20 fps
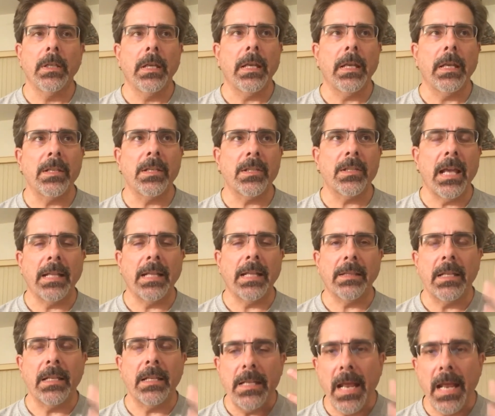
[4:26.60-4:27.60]
is that
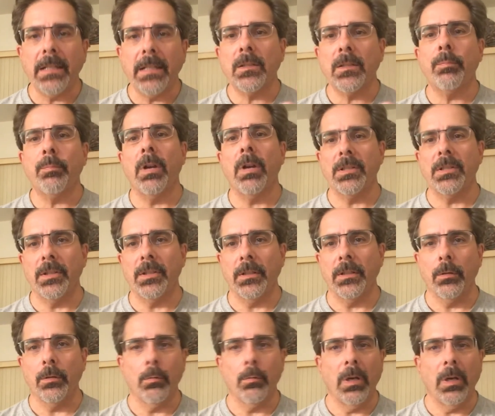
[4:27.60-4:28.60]
the next
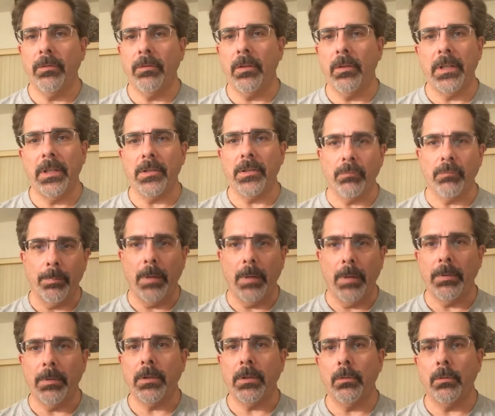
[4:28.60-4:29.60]
president, whoever it is,
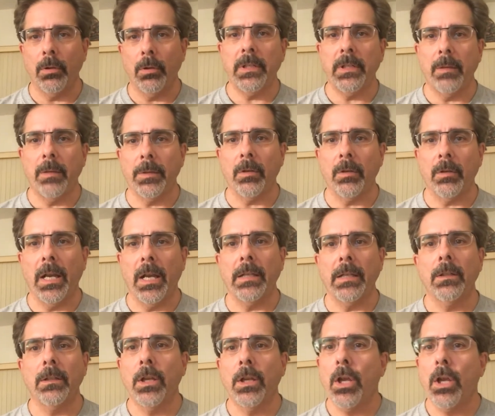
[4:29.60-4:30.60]
Republican or Democrat,